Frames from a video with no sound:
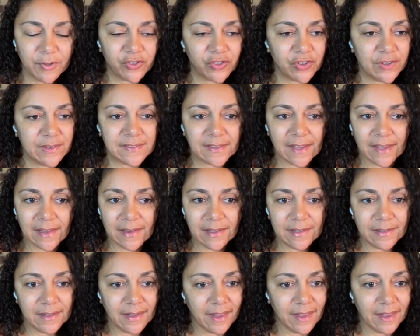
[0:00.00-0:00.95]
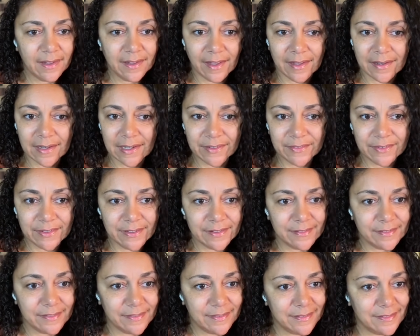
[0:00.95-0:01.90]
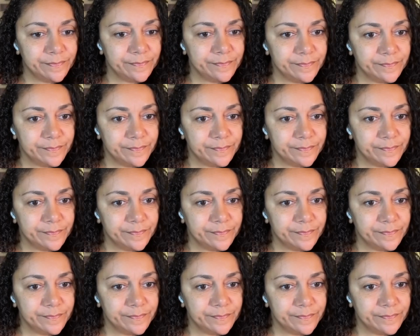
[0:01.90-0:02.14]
She's selling the hell out of it.